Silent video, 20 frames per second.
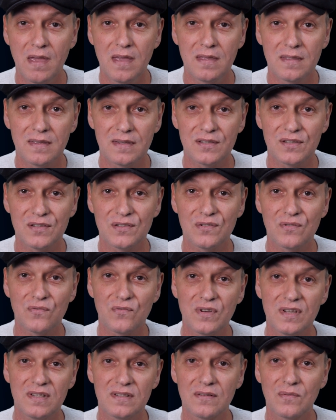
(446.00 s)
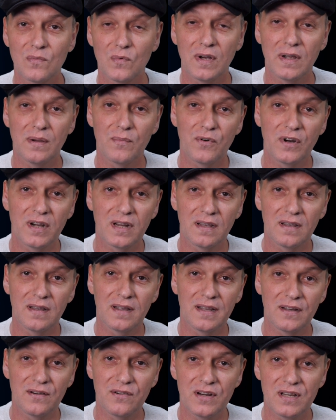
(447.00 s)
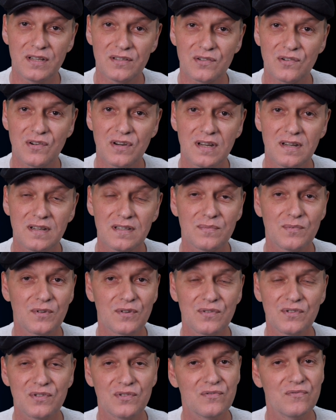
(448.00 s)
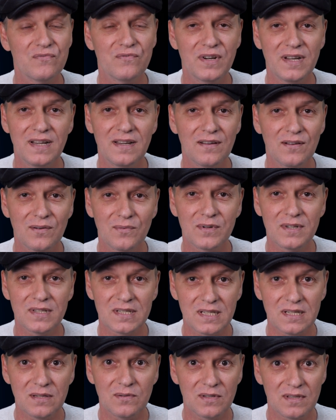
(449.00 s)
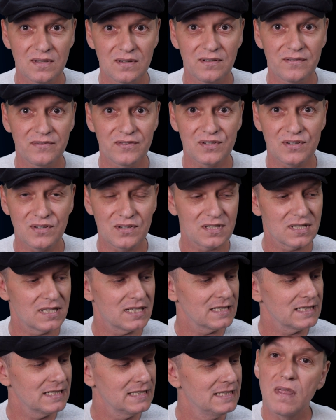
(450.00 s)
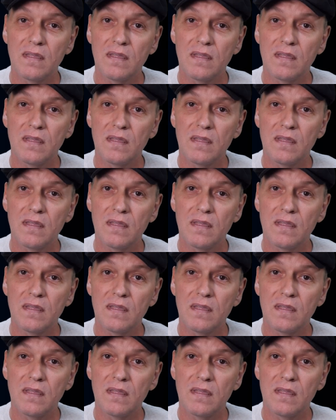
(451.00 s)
This is the reason why I'm running a green screen, is because you really don't want to see what the office looks like.